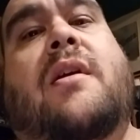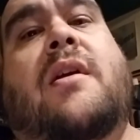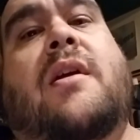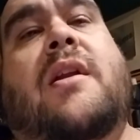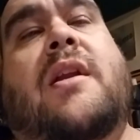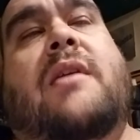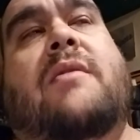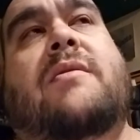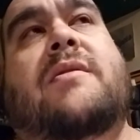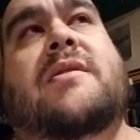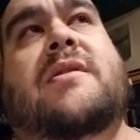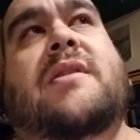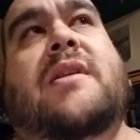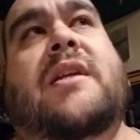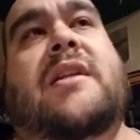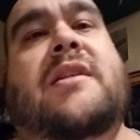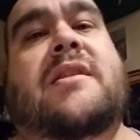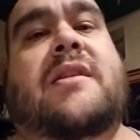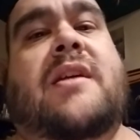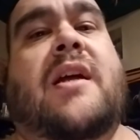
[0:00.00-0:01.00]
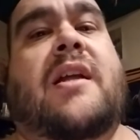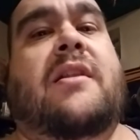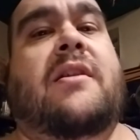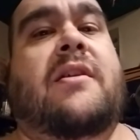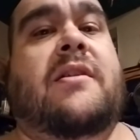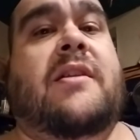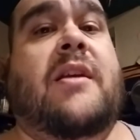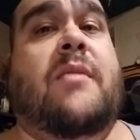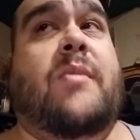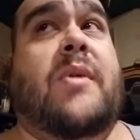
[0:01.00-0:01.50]
And he just kind of
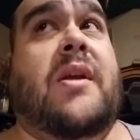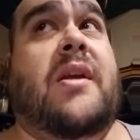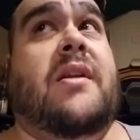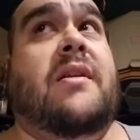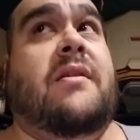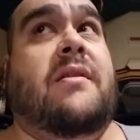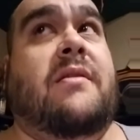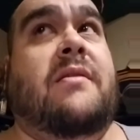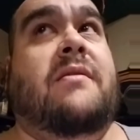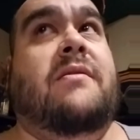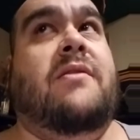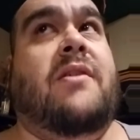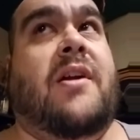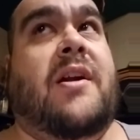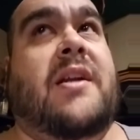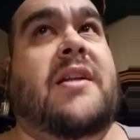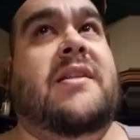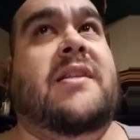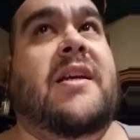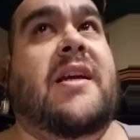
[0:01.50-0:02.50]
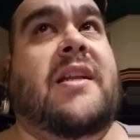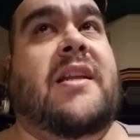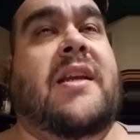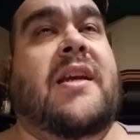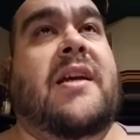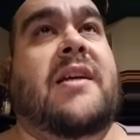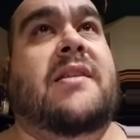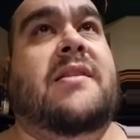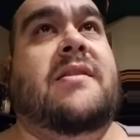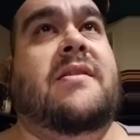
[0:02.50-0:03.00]
looked at me and nodded his head
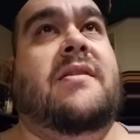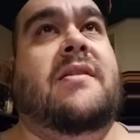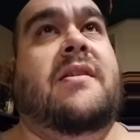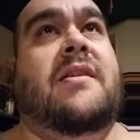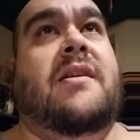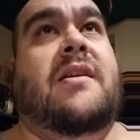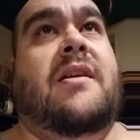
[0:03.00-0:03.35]
yes.